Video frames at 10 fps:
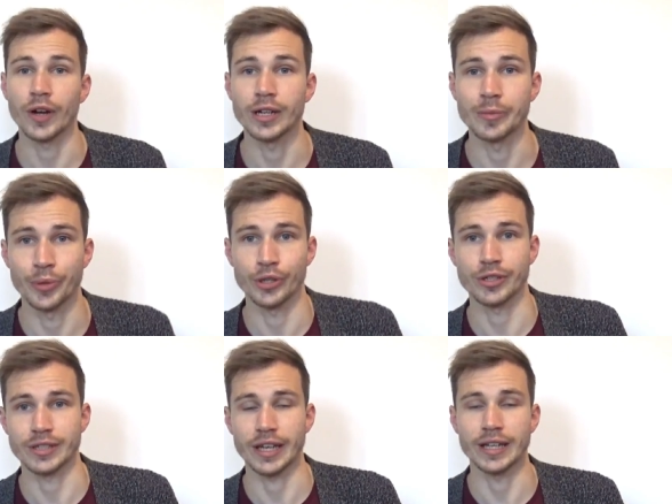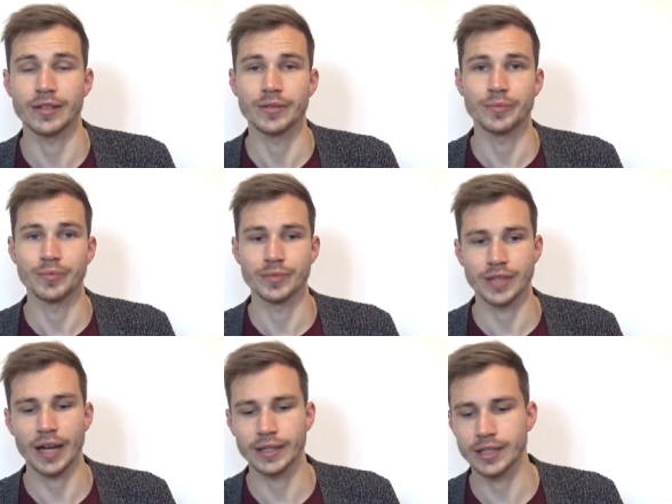finally purchase a
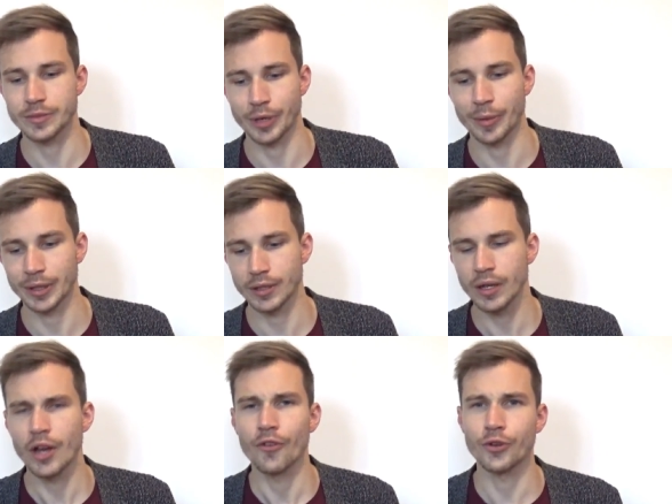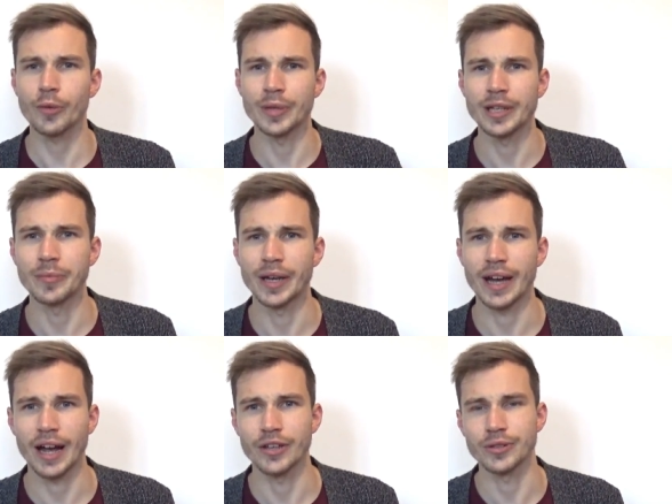tiny spray bottle from
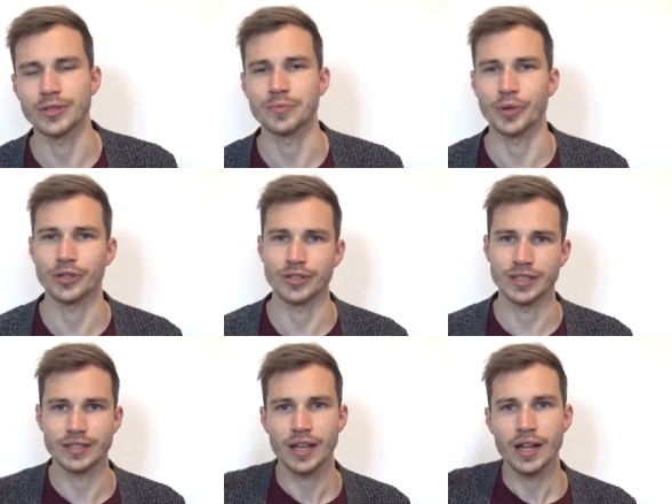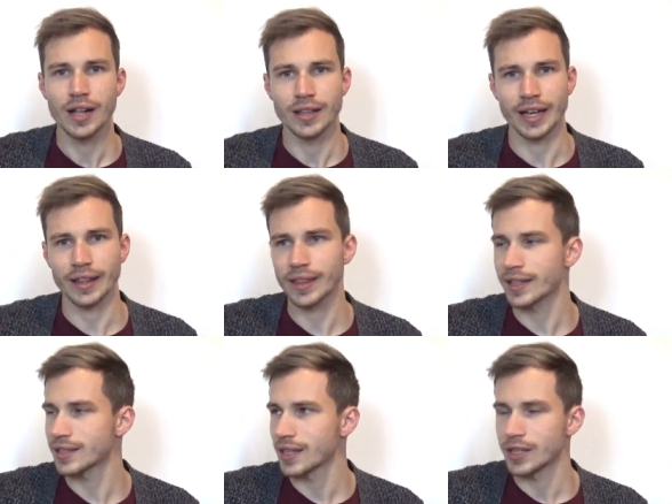eBay, I used to purchase these like
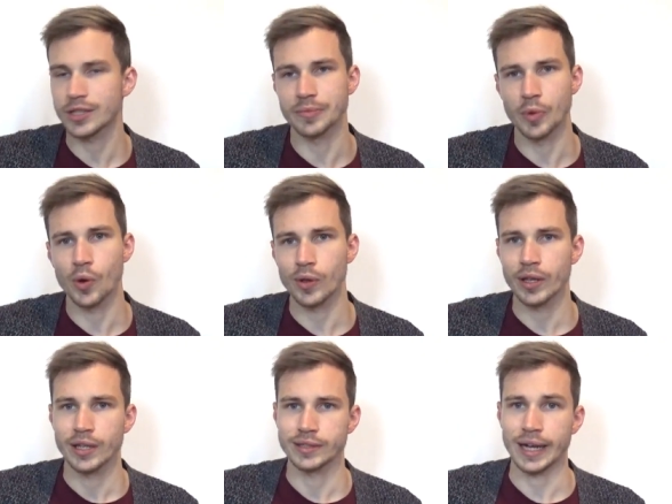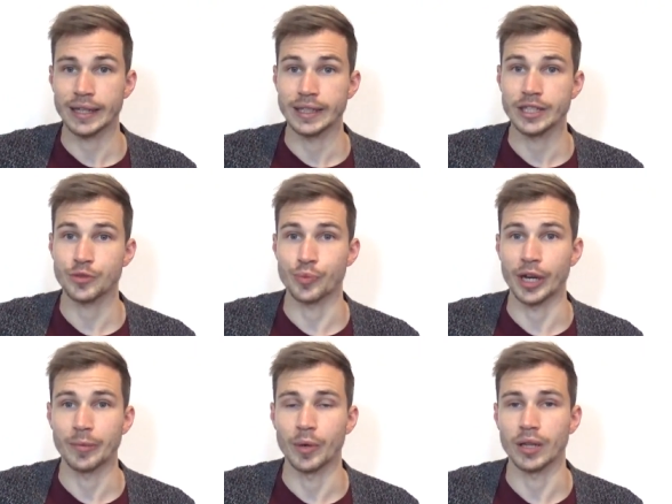this small tiny
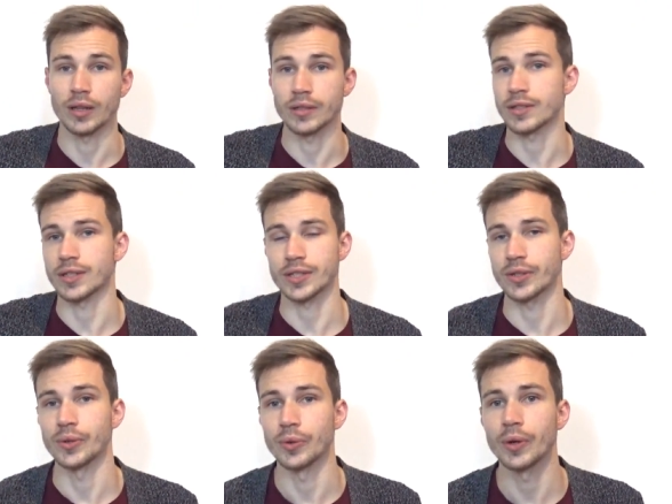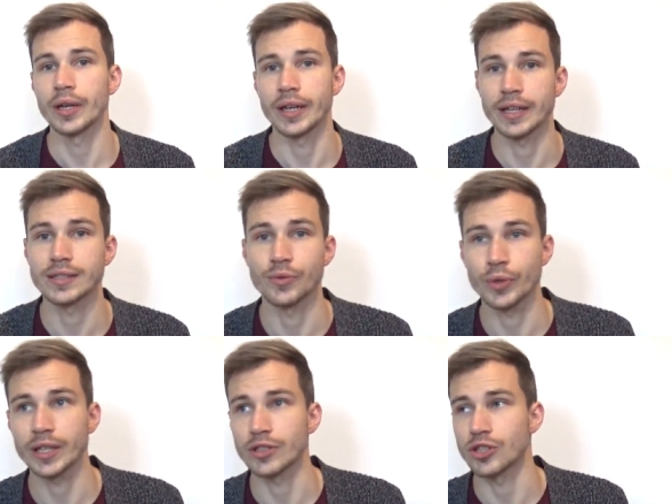spray bottles, so it's
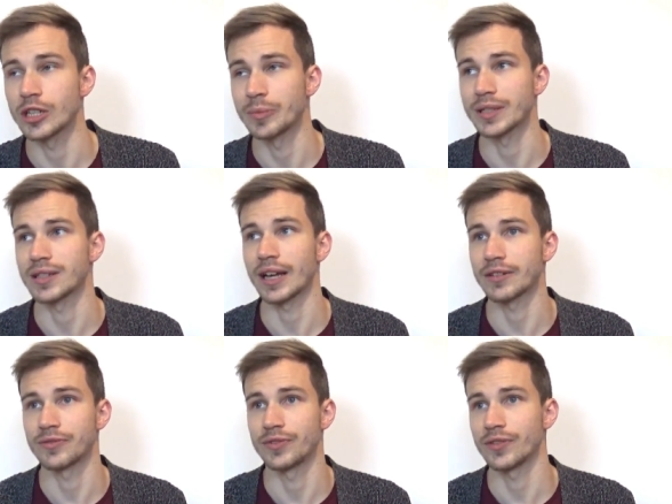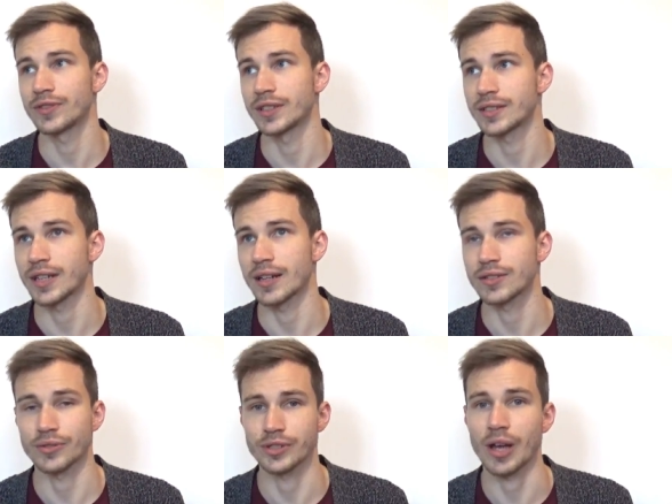really cheap, it's like fifty
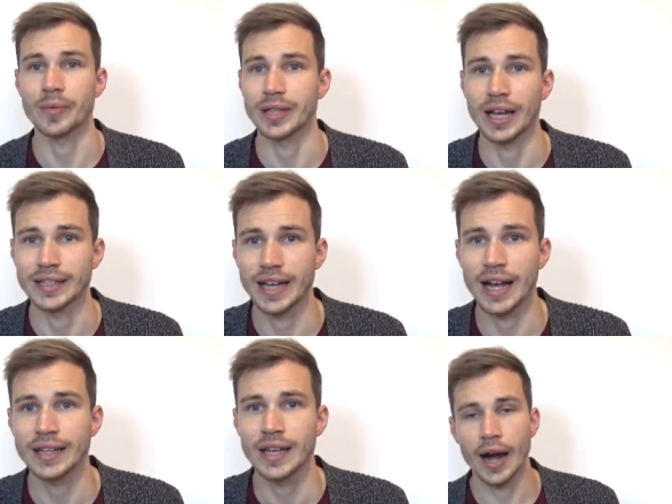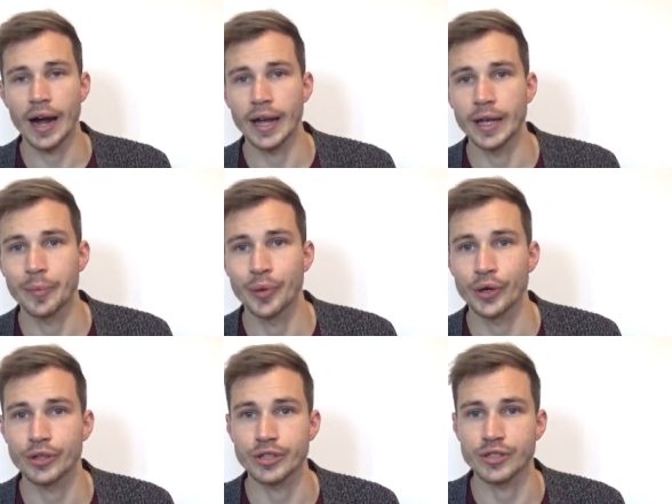cents or something like that. I
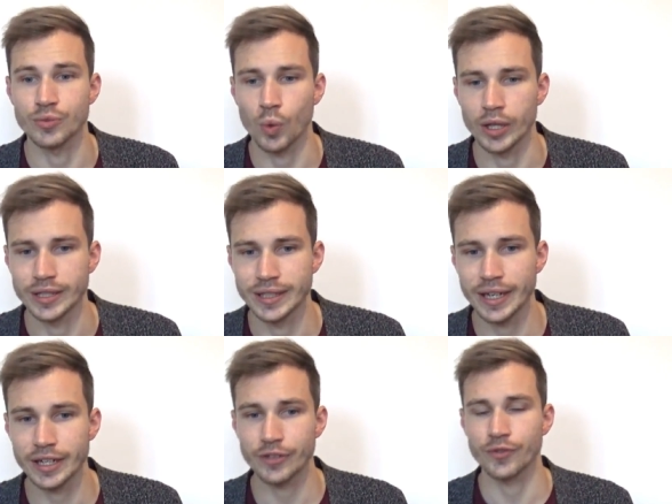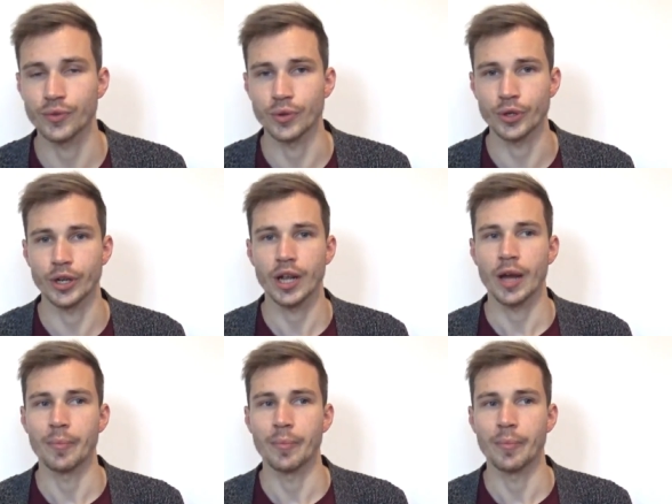purchased one there for